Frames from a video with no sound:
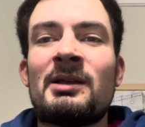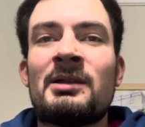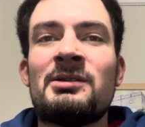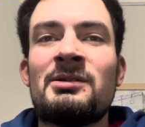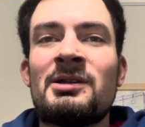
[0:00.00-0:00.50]
And,
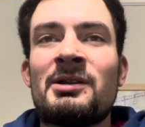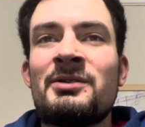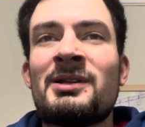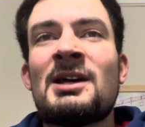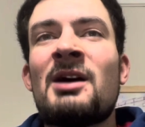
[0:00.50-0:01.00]
you
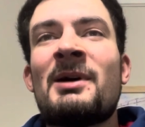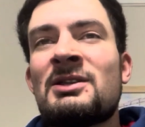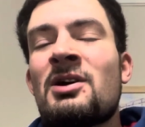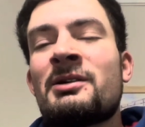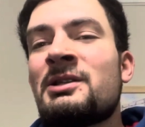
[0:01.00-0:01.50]
could tell by
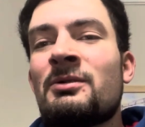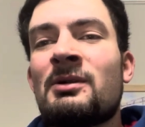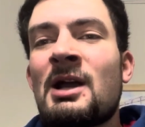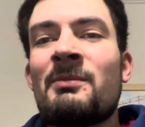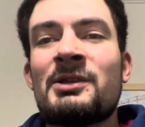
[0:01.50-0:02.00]
talking to her
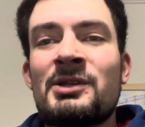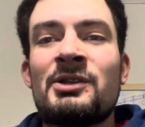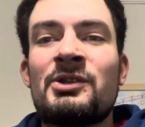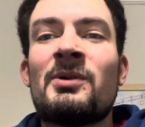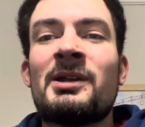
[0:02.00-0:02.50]
how much she
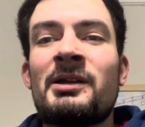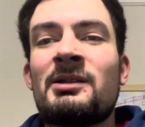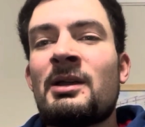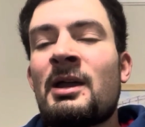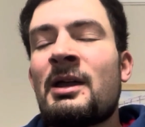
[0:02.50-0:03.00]
enjoyed it.
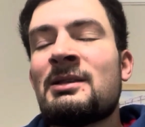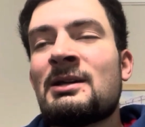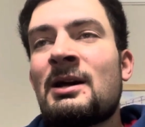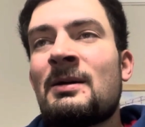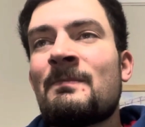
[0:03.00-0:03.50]
And,
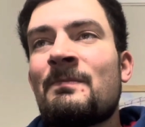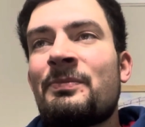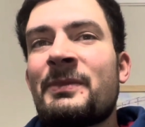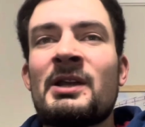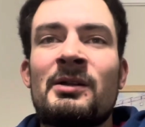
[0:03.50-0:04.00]

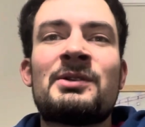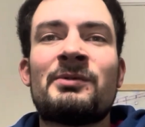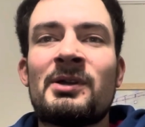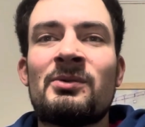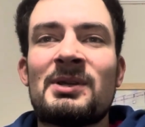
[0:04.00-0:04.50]
that's
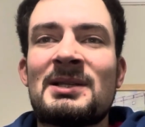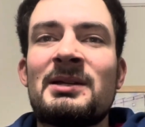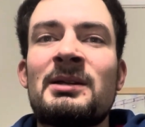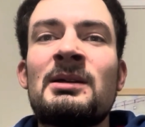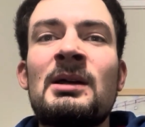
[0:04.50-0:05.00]
really cool to
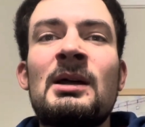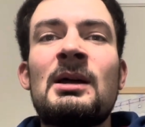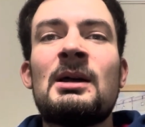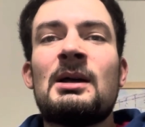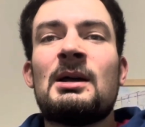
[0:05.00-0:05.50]
see.
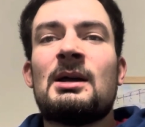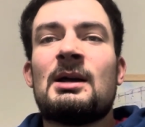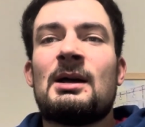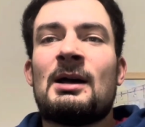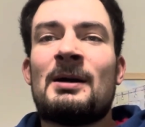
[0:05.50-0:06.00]

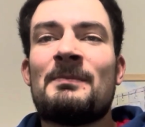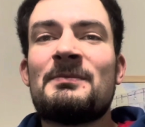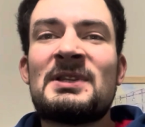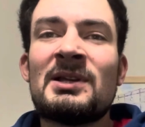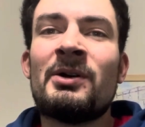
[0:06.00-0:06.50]

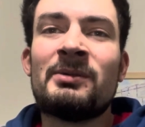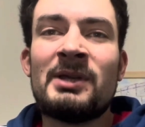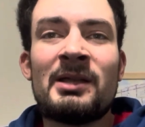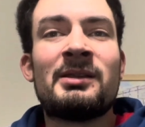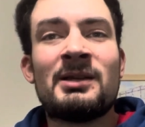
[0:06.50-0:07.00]
So
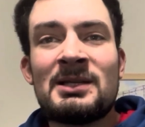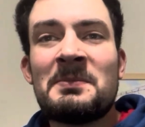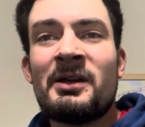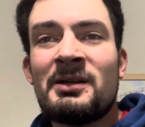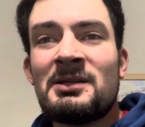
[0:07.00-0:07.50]
yeah, the
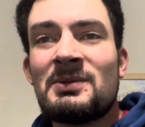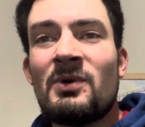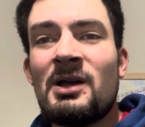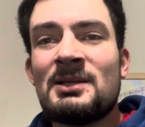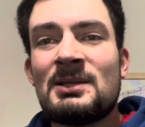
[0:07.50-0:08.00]
experience
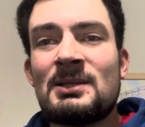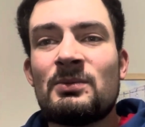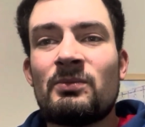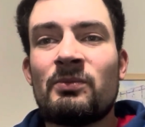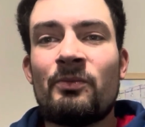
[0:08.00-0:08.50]
was
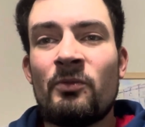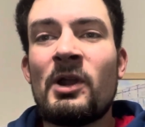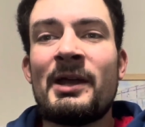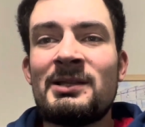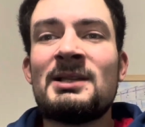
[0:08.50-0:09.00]
what
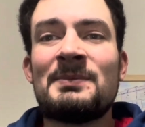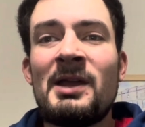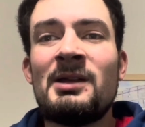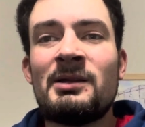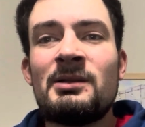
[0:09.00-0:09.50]
I
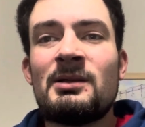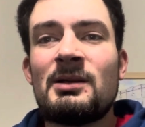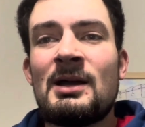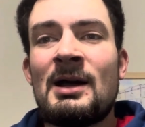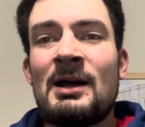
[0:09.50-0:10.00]
anticipated.
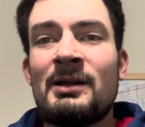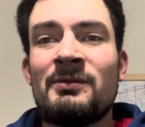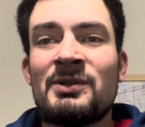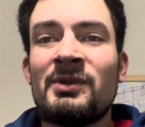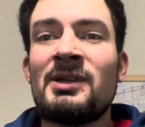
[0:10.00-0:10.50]
It
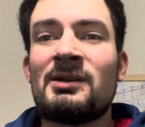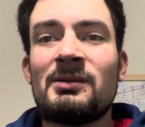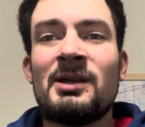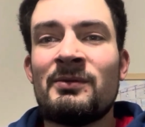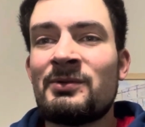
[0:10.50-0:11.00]
was
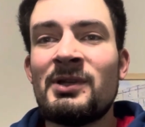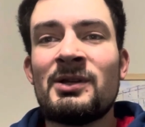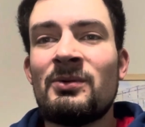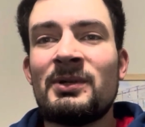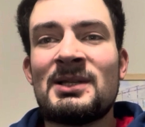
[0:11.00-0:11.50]
really
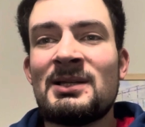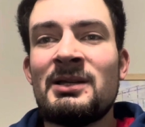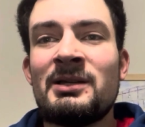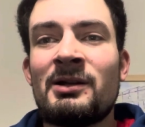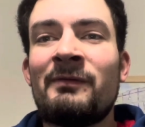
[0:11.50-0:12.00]
cool to
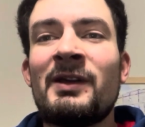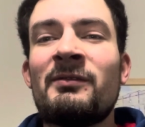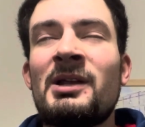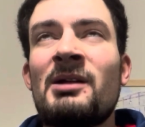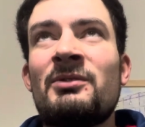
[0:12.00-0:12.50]
see. I've never
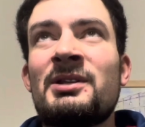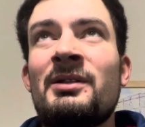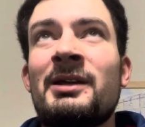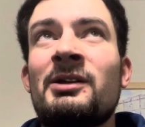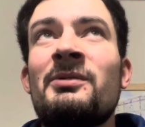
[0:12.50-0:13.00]
been able to
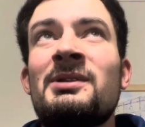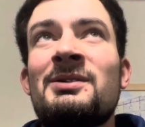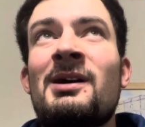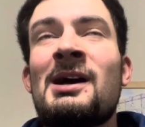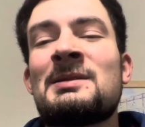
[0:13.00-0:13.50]
like go into a
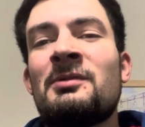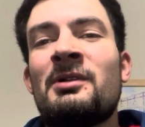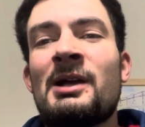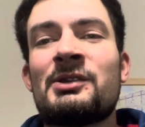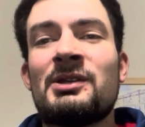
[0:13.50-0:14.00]
hospital
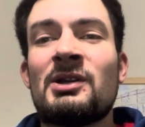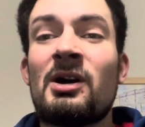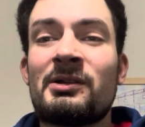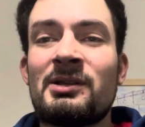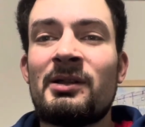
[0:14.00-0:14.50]
and actually
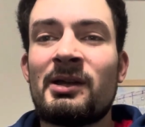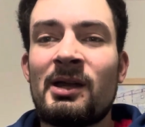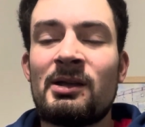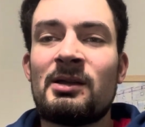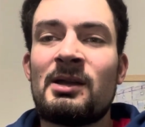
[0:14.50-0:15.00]
talk to like a
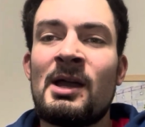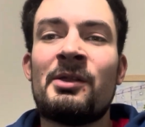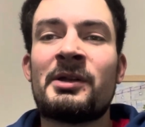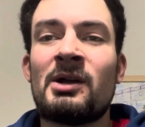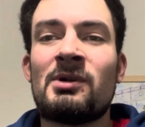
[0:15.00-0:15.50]

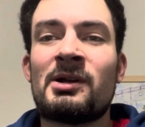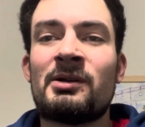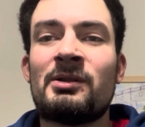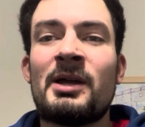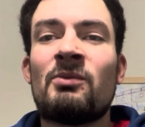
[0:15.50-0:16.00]
healthcare worker,
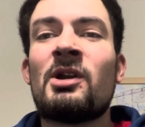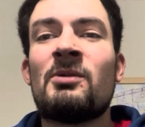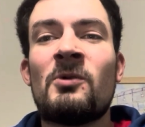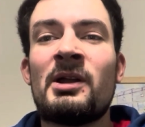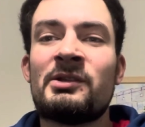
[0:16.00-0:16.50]
like
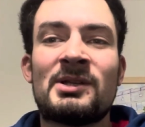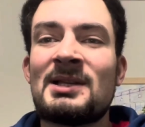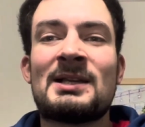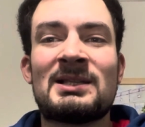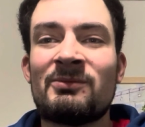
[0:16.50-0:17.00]
one-on-one, and just
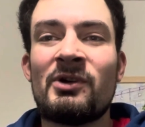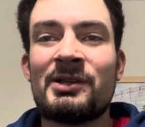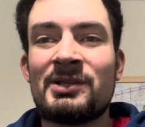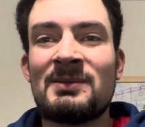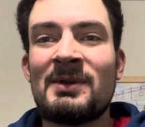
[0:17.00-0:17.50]
ask them
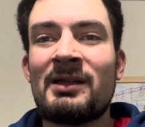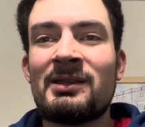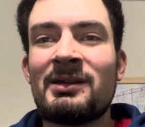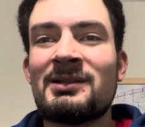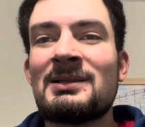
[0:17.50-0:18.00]
questions about
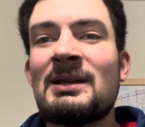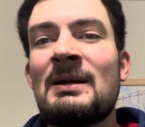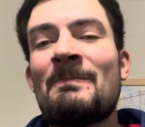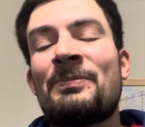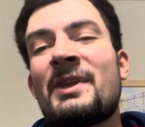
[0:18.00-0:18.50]
things.
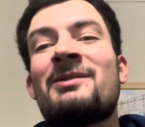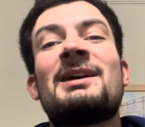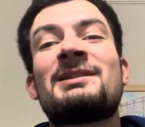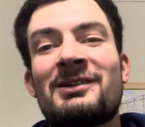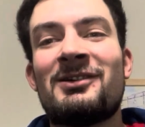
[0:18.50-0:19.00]
I was
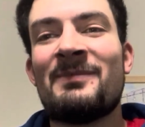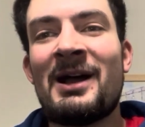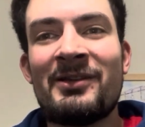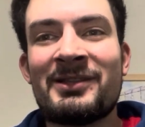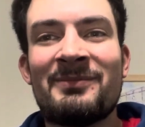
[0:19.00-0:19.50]
asking her
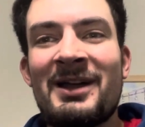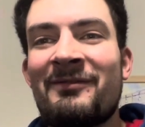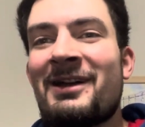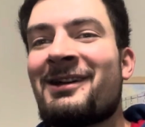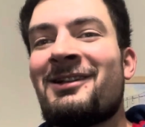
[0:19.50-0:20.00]
about like the medevac.